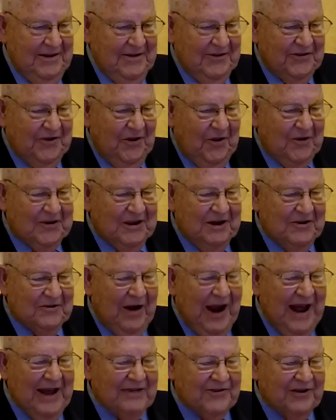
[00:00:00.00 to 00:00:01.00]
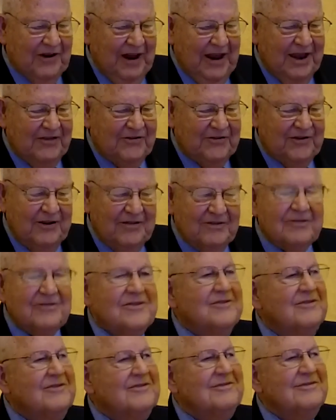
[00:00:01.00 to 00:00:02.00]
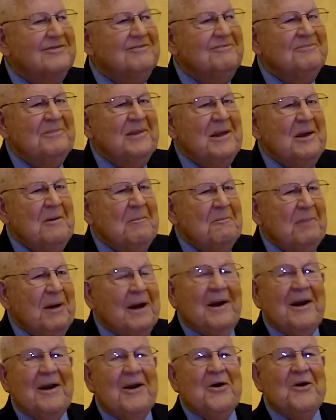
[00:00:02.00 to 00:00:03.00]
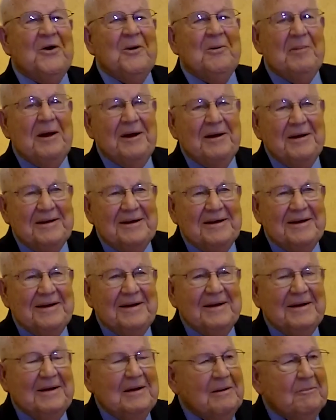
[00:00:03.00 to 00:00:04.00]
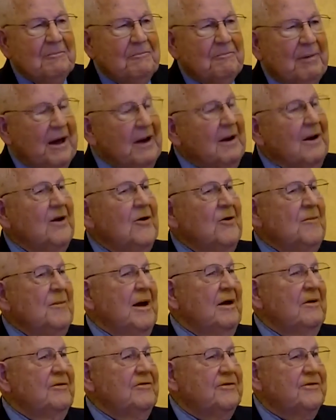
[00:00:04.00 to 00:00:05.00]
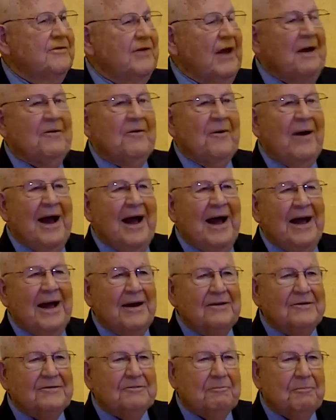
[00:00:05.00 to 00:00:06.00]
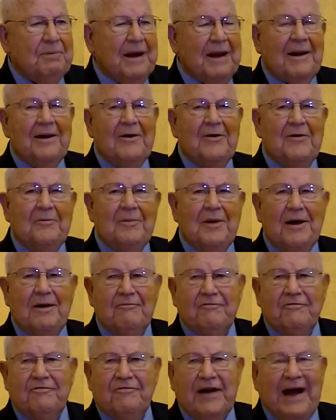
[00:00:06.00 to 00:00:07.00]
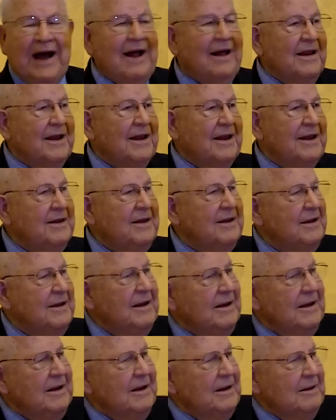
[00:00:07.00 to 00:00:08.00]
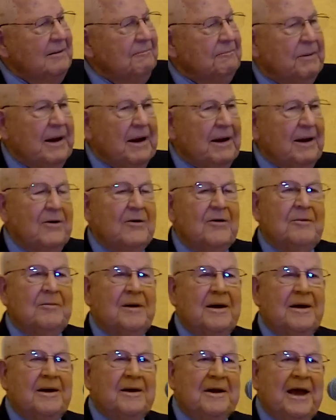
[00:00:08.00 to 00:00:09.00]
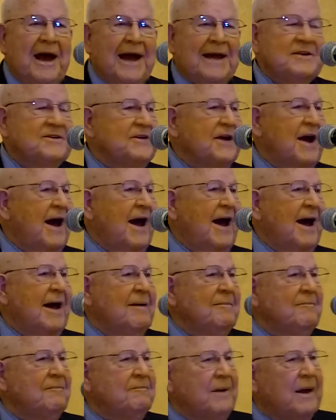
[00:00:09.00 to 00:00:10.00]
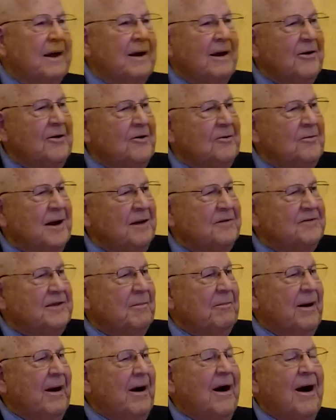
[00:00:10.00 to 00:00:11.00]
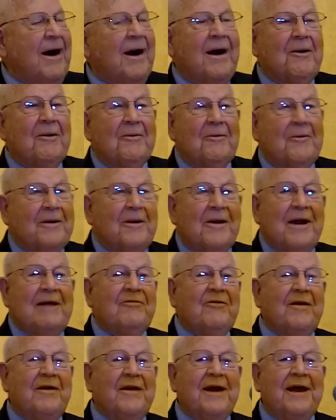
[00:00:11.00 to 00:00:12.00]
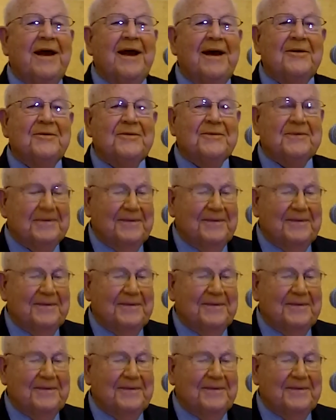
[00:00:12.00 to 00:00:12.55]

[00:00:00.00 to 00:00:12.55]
So congratulations, Petaluma, Petaluma Sunrise, Petaluma Valley, Petaluma Nighttime, Petaluma at the bar, wherever it is.